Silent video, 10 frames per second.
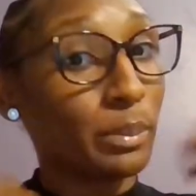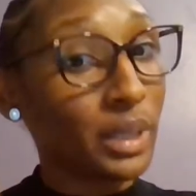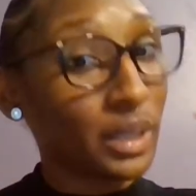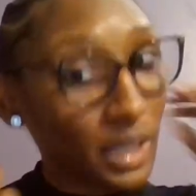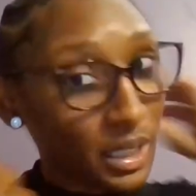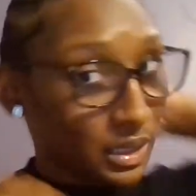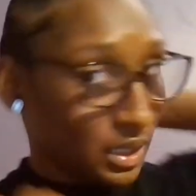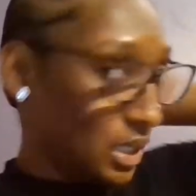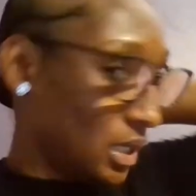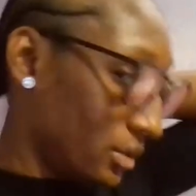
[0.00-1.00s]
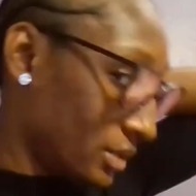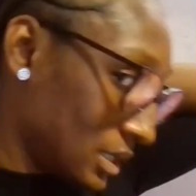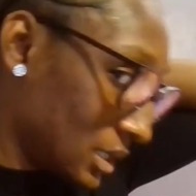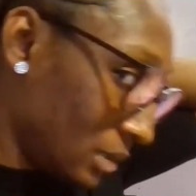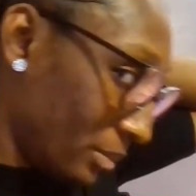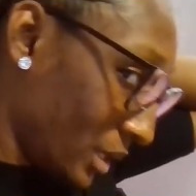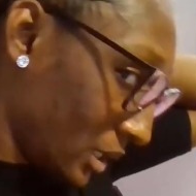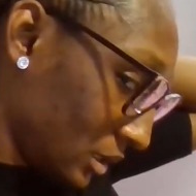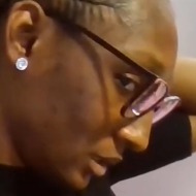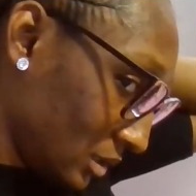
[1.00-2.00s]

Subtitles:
but the hair is in the back.